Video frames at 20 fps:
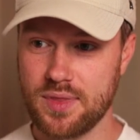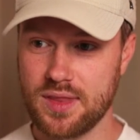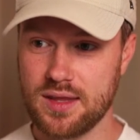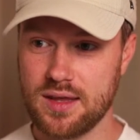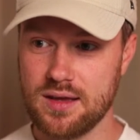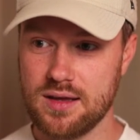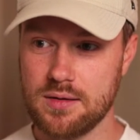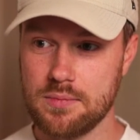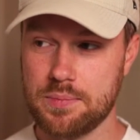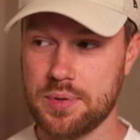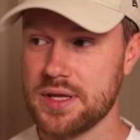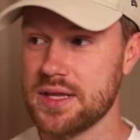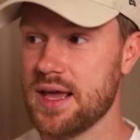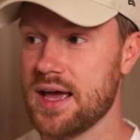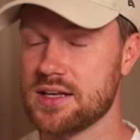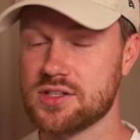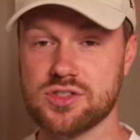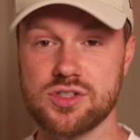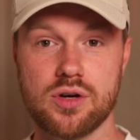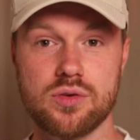But yeah,
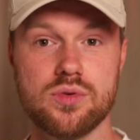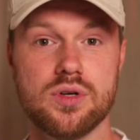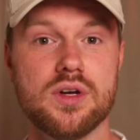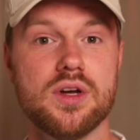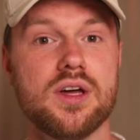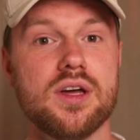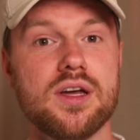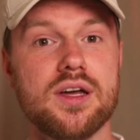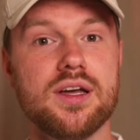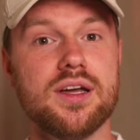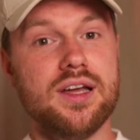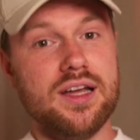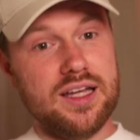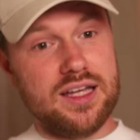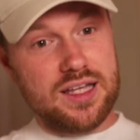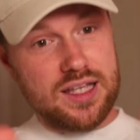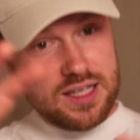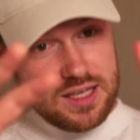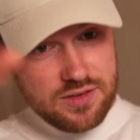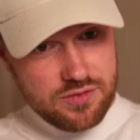so
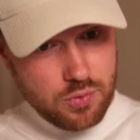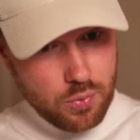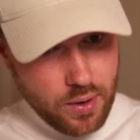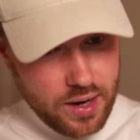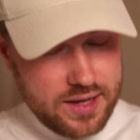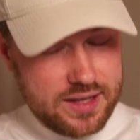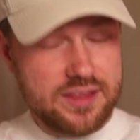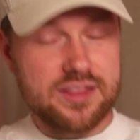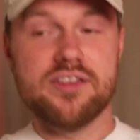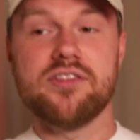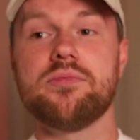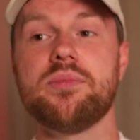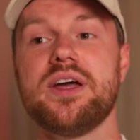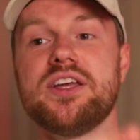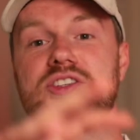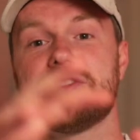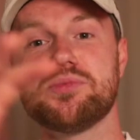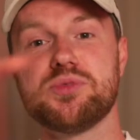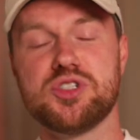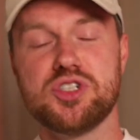either way, they've made
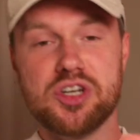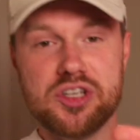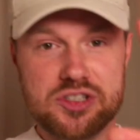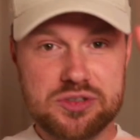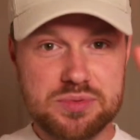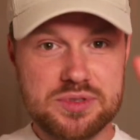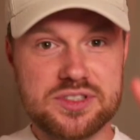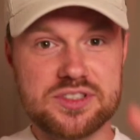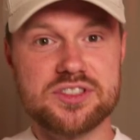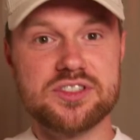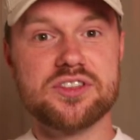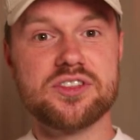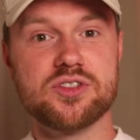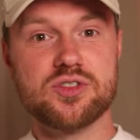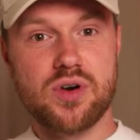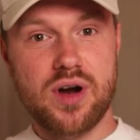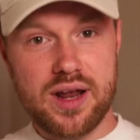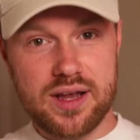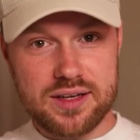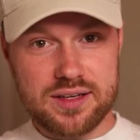some adjustments to the
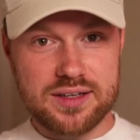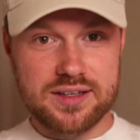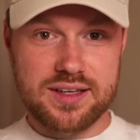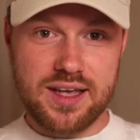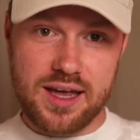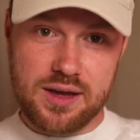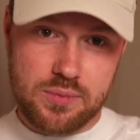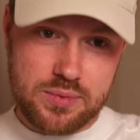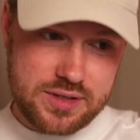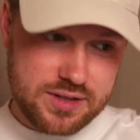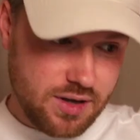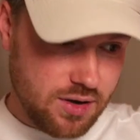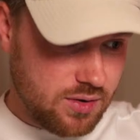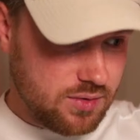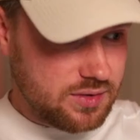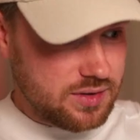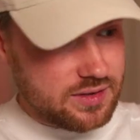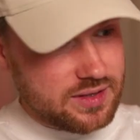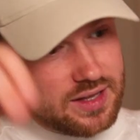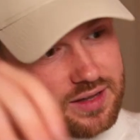track. Okay, we know
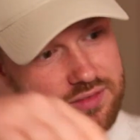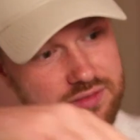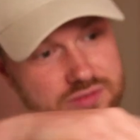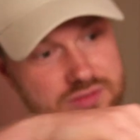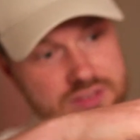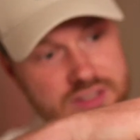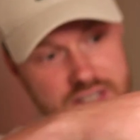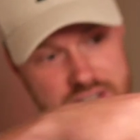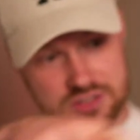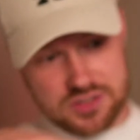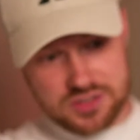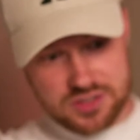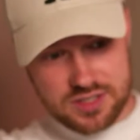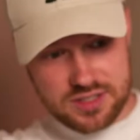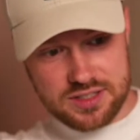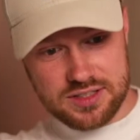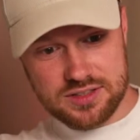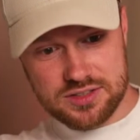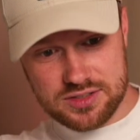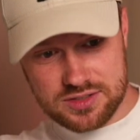that they've ditched
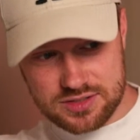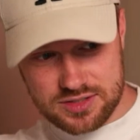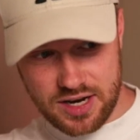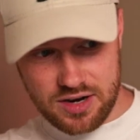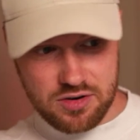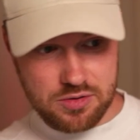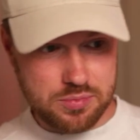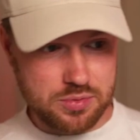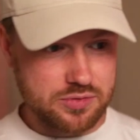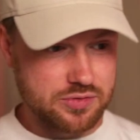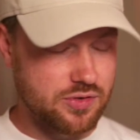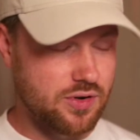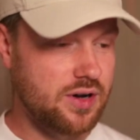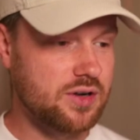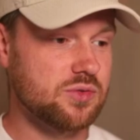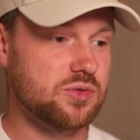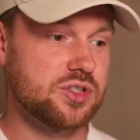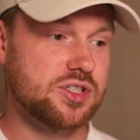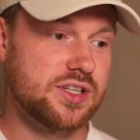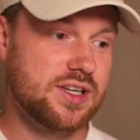the terrible
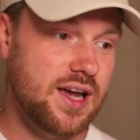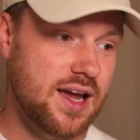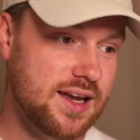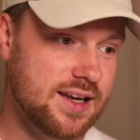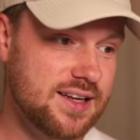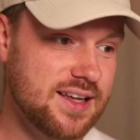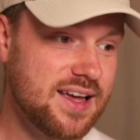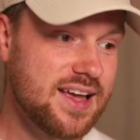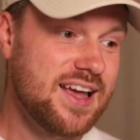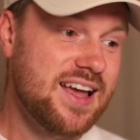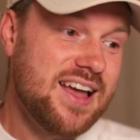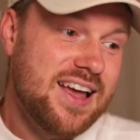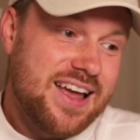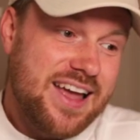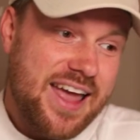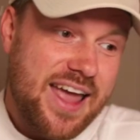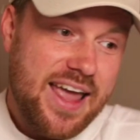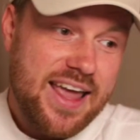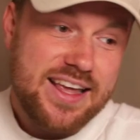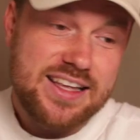final chicane.
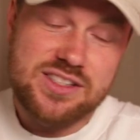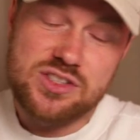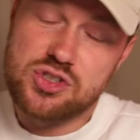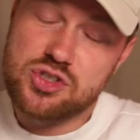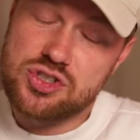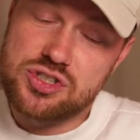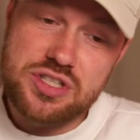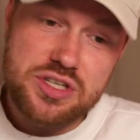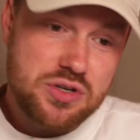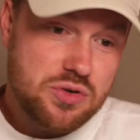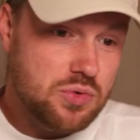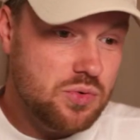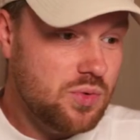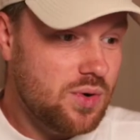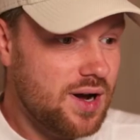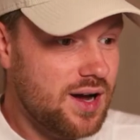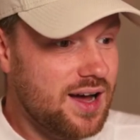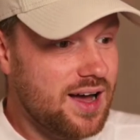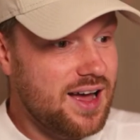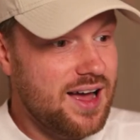It's still
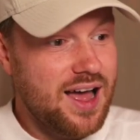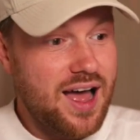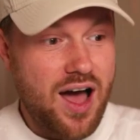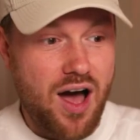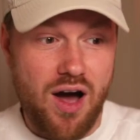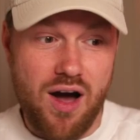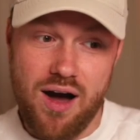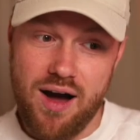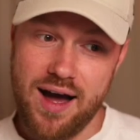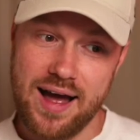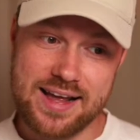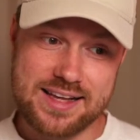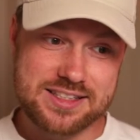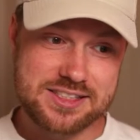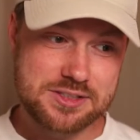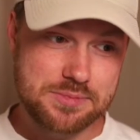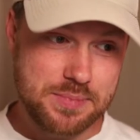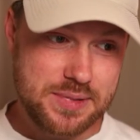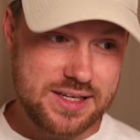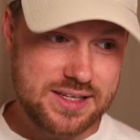a
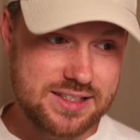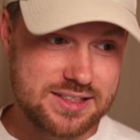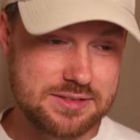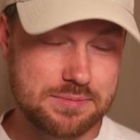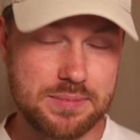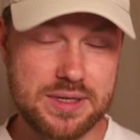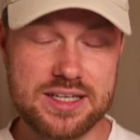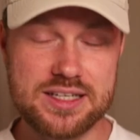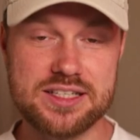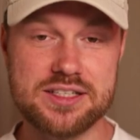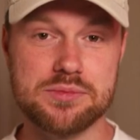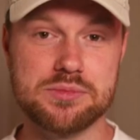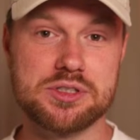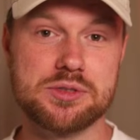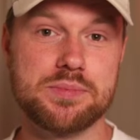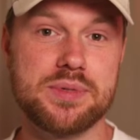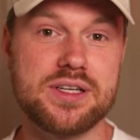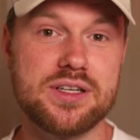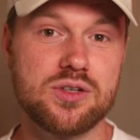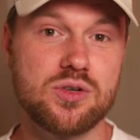high-speed,
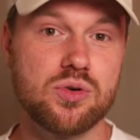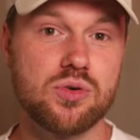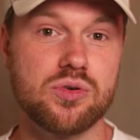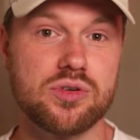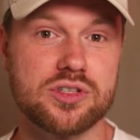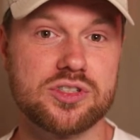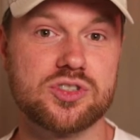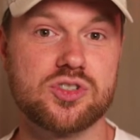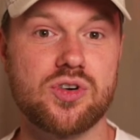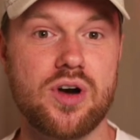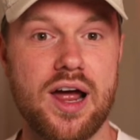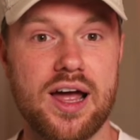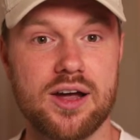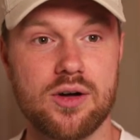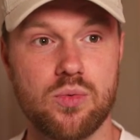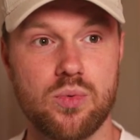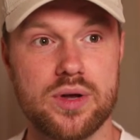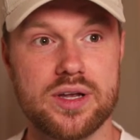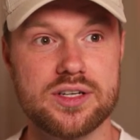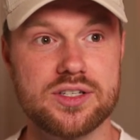medium-speed corner
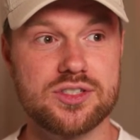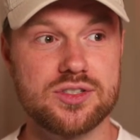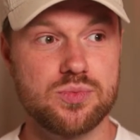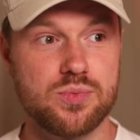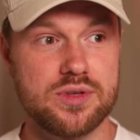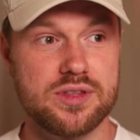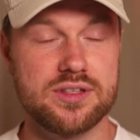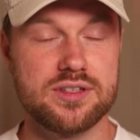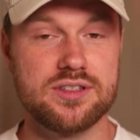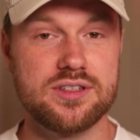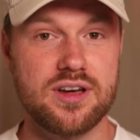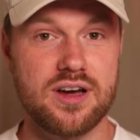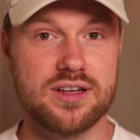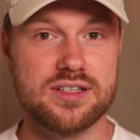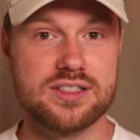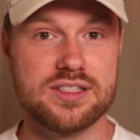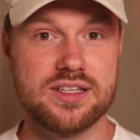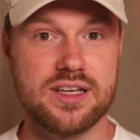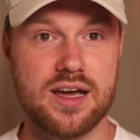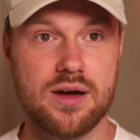track, which with
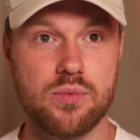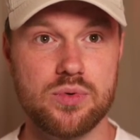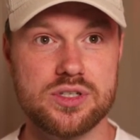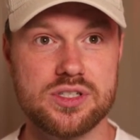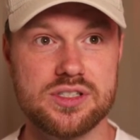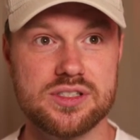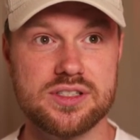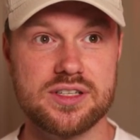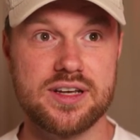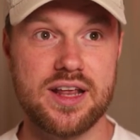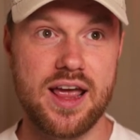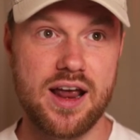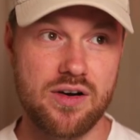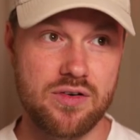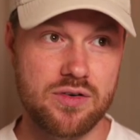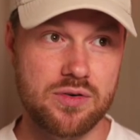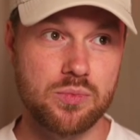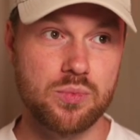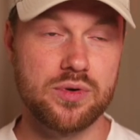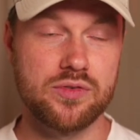dirty air, which is
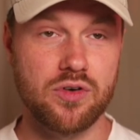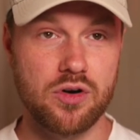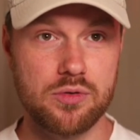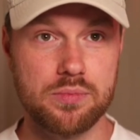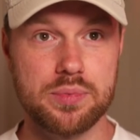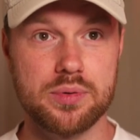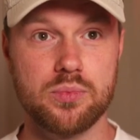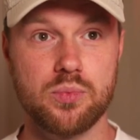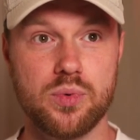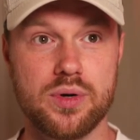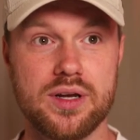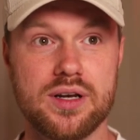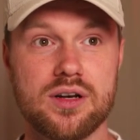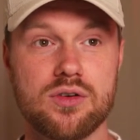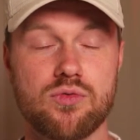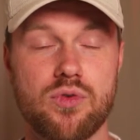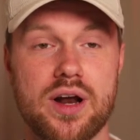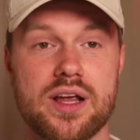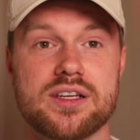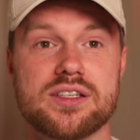inherent with open-wheeler
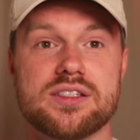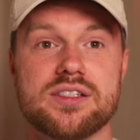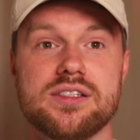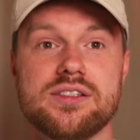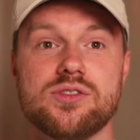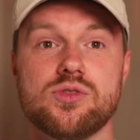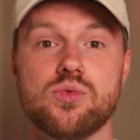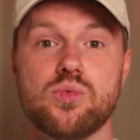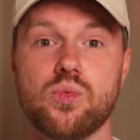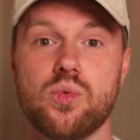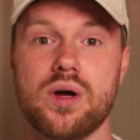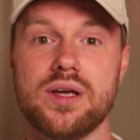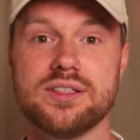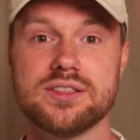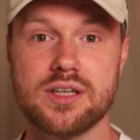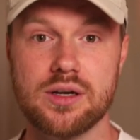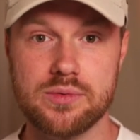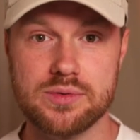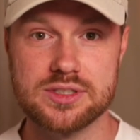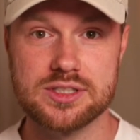racing, is always
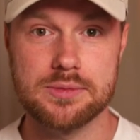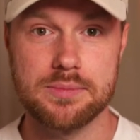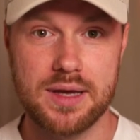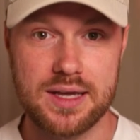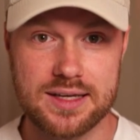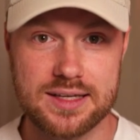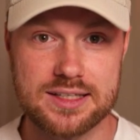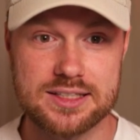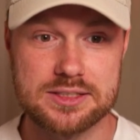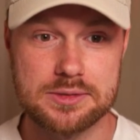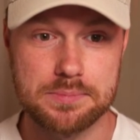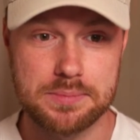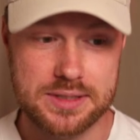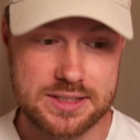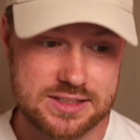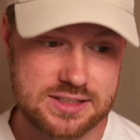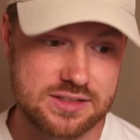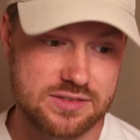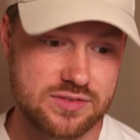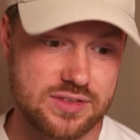going to make it a
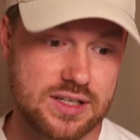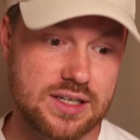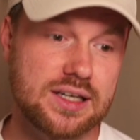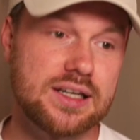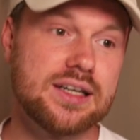bit of a